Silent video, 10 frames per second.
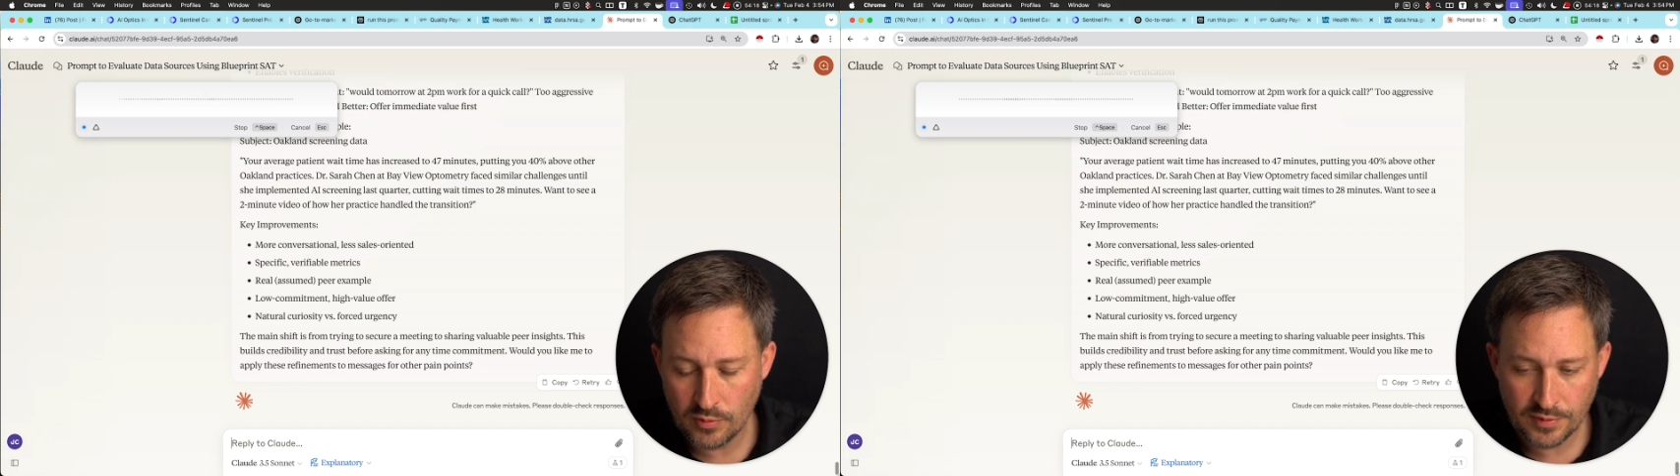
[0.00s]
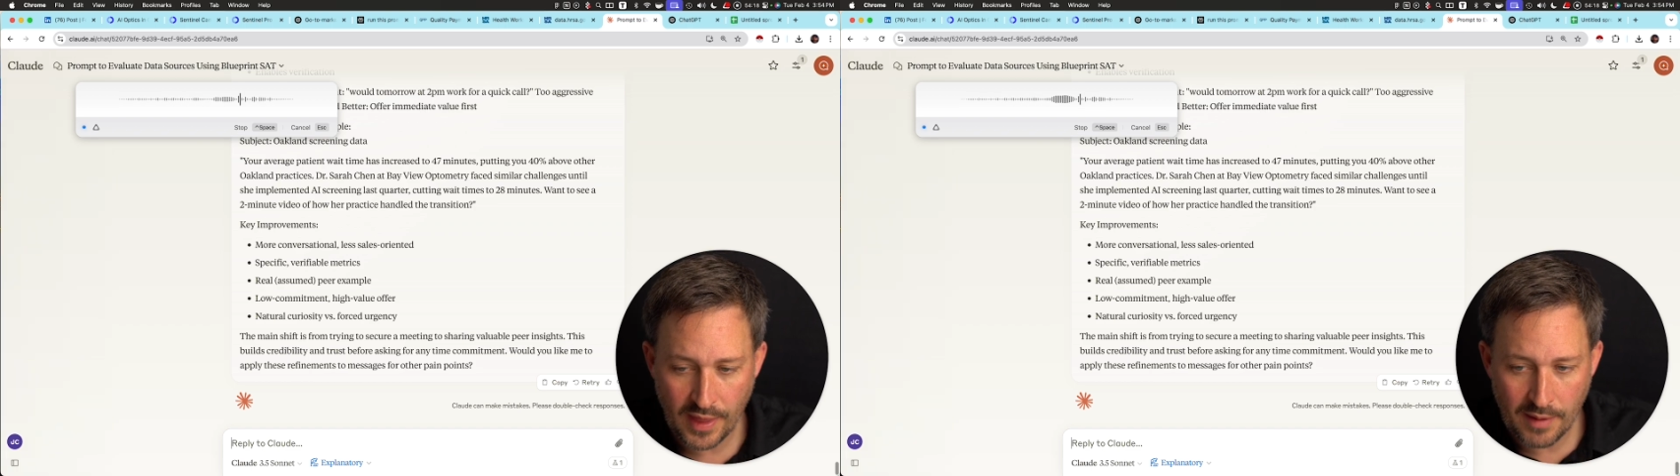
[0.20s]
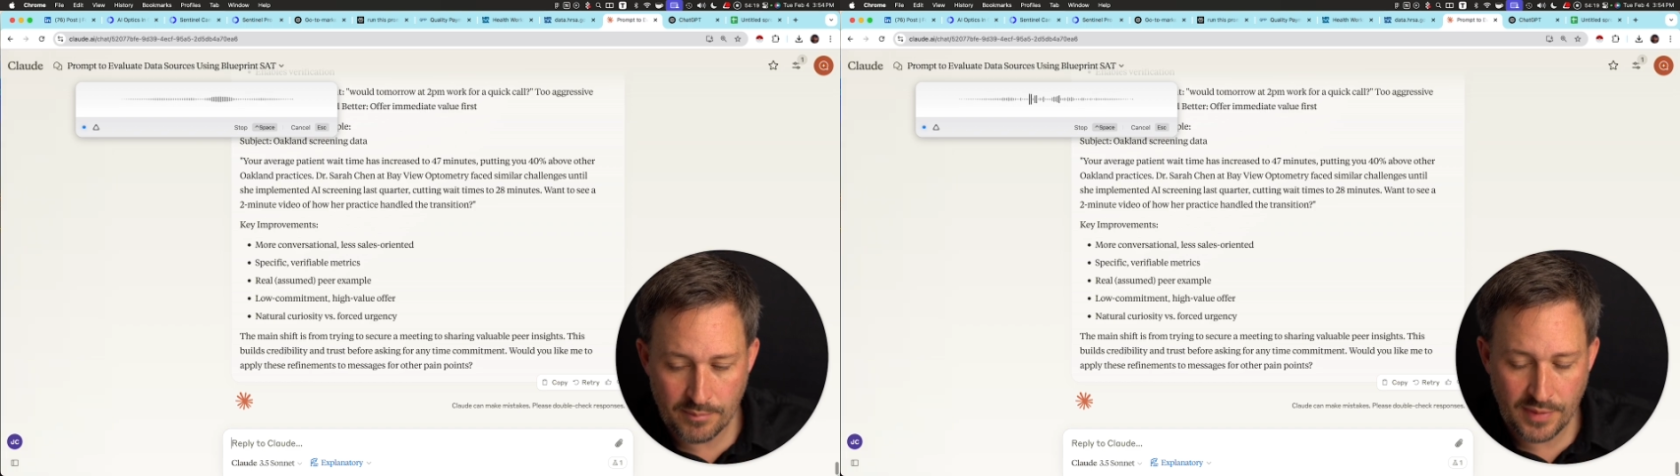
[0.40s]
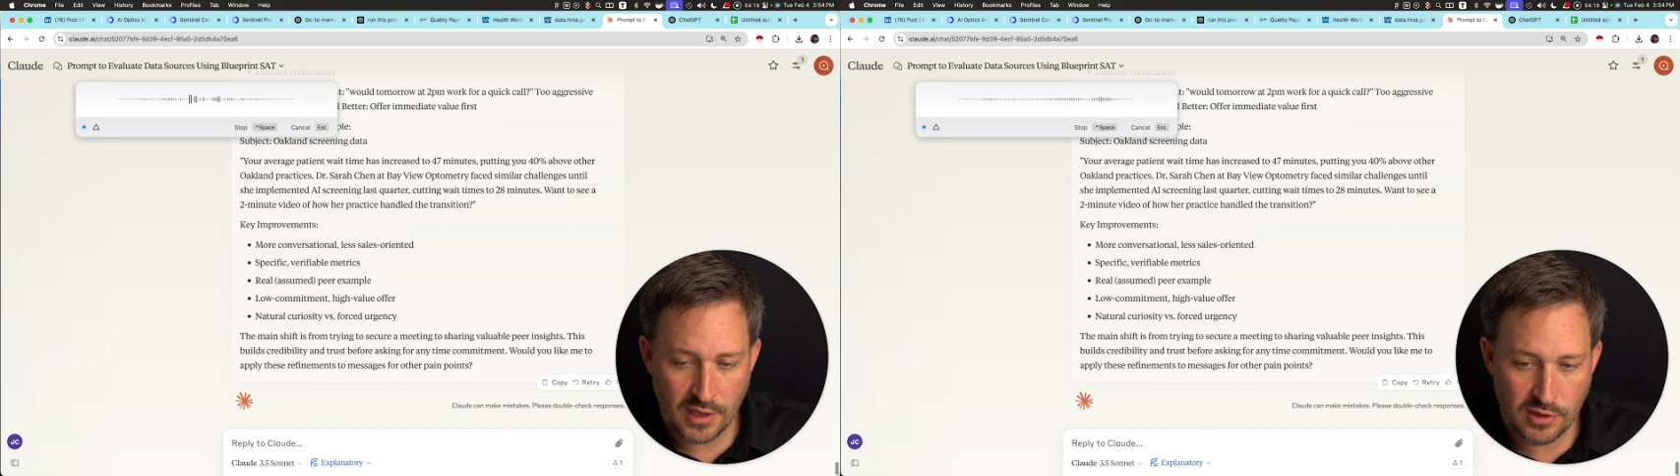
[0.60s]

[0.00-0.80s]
them that